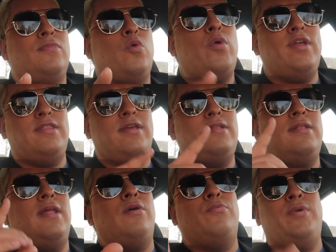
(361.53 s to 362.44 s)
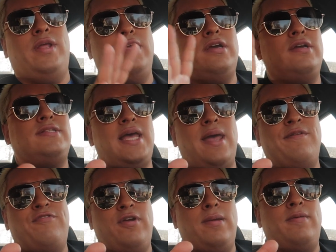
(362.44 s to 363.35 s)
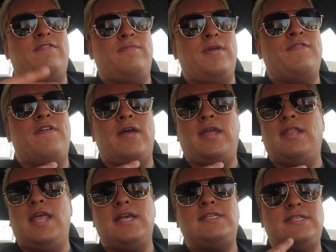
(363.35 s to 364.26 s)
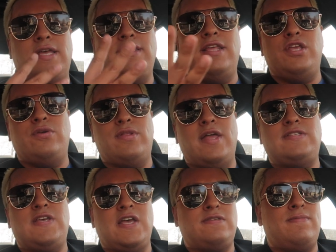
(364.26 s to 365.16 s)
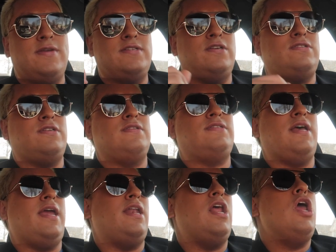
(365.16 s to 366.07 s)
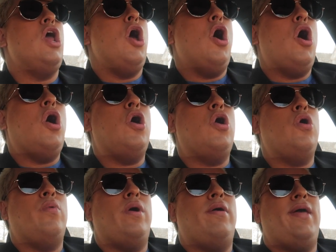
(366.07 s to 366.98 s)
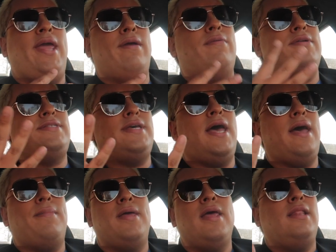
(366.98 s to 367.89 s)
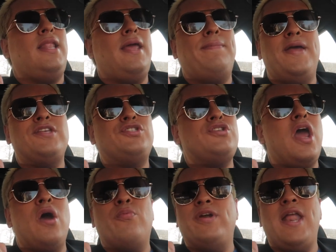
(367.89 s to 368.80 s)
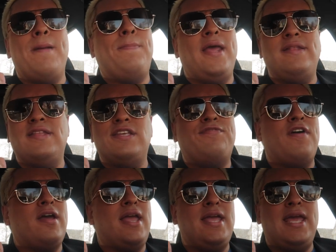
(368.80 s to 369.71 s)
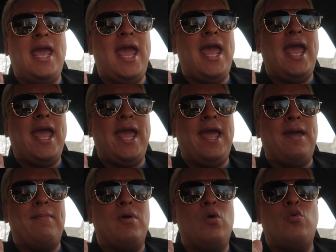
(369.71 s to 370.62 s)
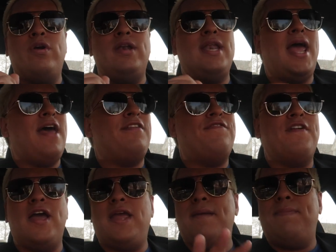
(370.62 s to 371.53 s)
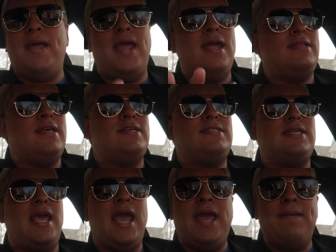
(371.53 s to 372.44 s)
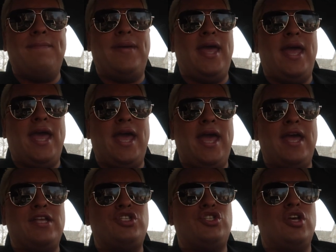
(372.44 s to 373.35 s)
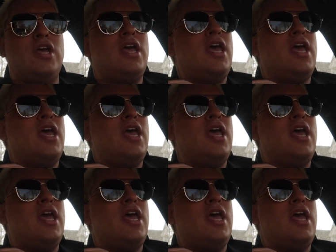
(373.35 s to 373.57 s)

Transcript: within a really good time frame of me fucking like sending you that text message and saying, oh, well, hey, what's up? Like, bitch, no, we're not playing this fucking game. We're not fucking playing this game, bitch.